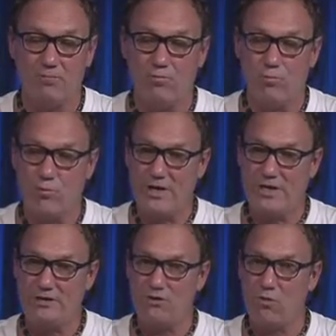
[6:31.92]

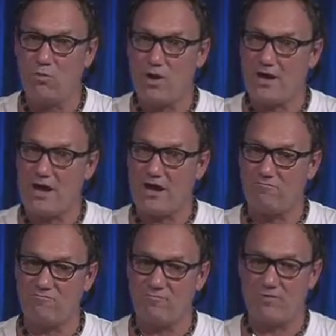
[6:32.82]
We don't want to
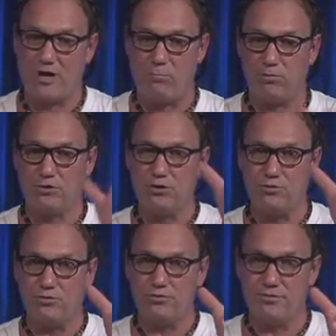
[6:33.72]
have a
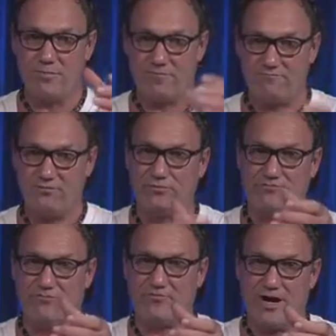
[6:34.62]
balloon filled
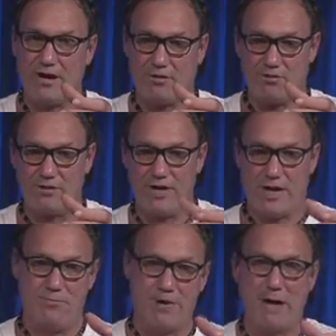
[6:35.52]
full of air
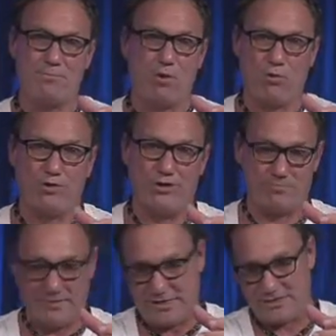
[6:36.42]
and pop a hole in
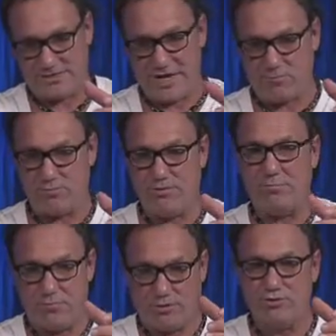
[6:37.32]
it, because that would be
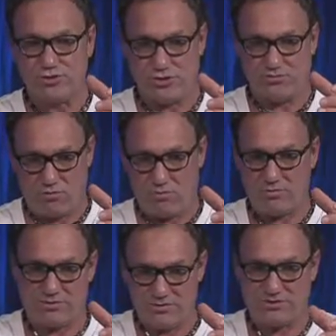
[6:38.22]
pollution,
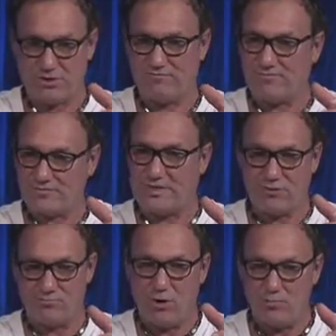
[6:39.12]
or stuff inside
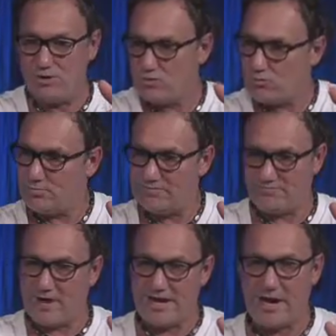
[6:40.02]
your poop would be
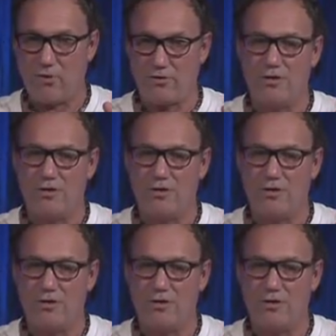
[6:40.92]
flying out.